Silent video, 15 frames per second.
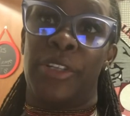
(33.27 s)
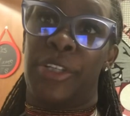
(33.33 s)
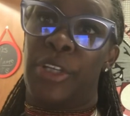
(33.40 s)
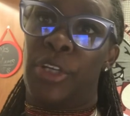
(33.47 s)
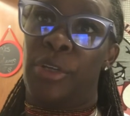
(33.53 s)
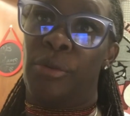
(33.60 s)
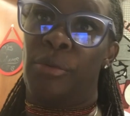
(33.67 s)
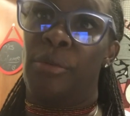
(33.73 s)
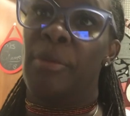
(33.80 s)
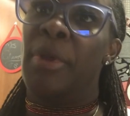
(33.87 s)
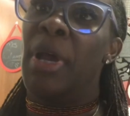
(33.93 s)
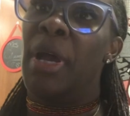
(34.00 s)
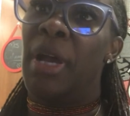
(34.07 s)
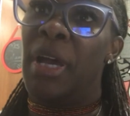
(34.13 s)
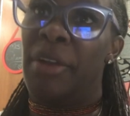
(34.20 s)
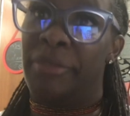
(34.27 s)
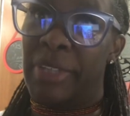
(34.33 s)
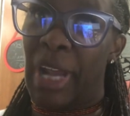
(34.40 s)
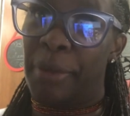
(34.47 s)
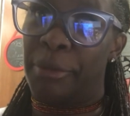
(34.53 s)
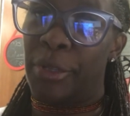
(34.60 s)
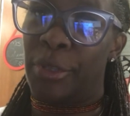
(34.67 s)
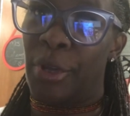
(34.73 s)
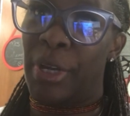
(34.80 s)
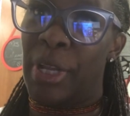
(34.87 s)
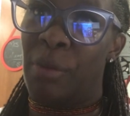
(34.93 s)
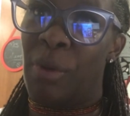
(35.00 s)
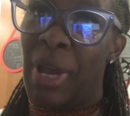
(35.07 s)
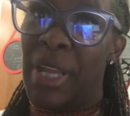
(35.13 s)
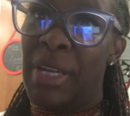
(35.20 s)
two of chapter
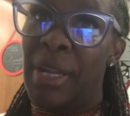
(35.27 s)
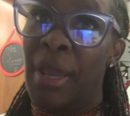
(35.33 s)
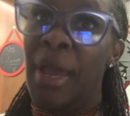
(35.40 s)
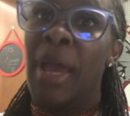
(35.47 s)
31